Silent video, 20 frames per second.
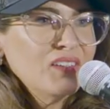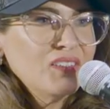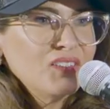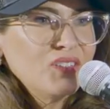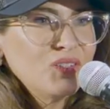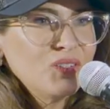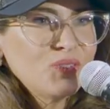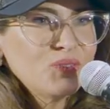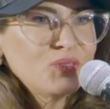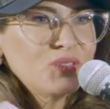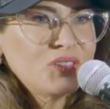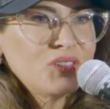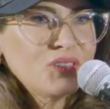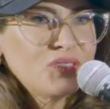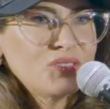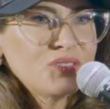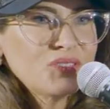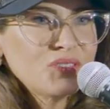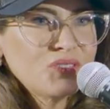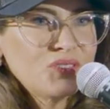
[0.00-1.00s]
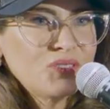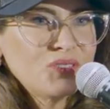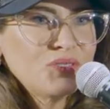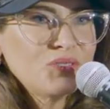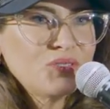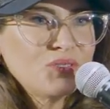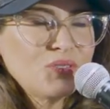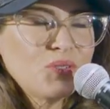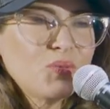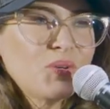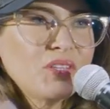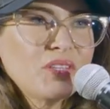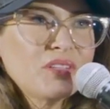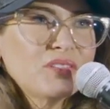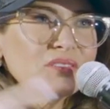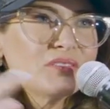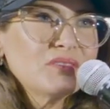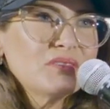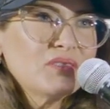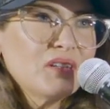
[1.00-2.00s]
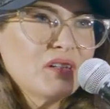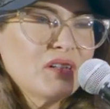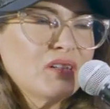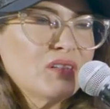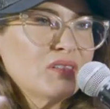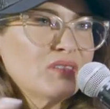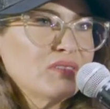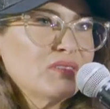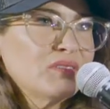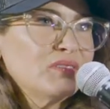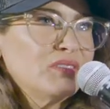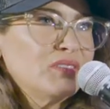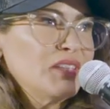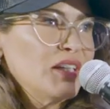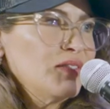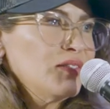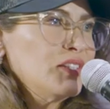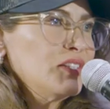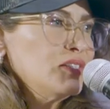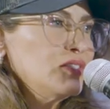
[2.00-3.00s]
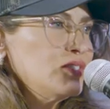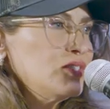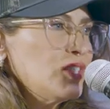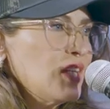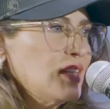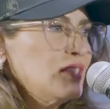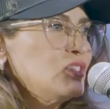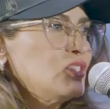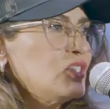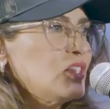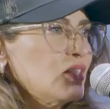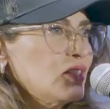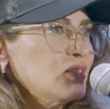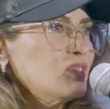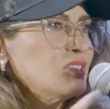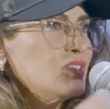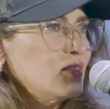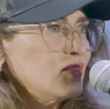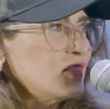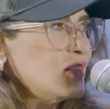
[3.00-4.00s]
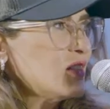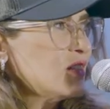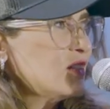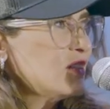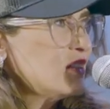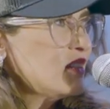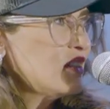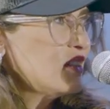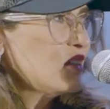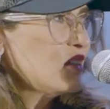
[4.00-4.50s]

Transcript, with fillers: you know, sister to the one that uh, David and Chad share is down here in